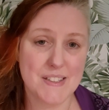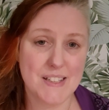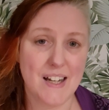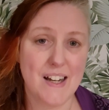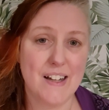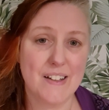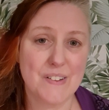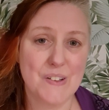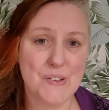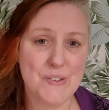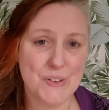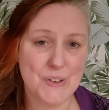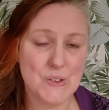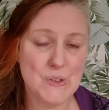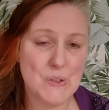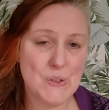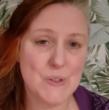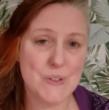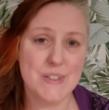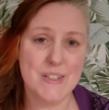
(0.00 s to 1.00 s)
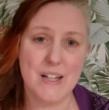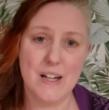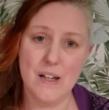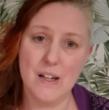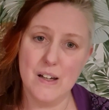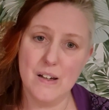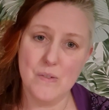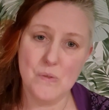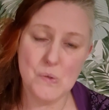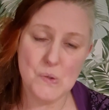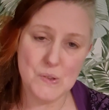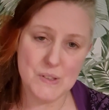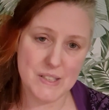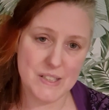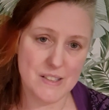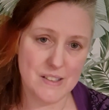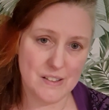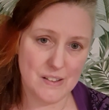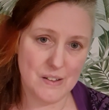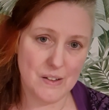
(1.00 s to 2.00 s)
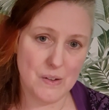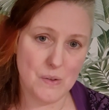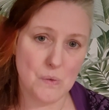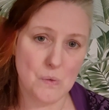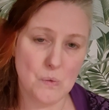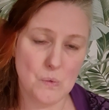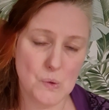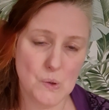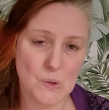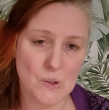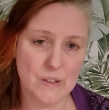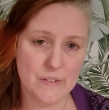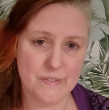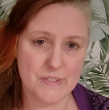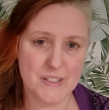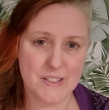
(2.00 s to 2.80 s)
I got on the course and I walked into a wall of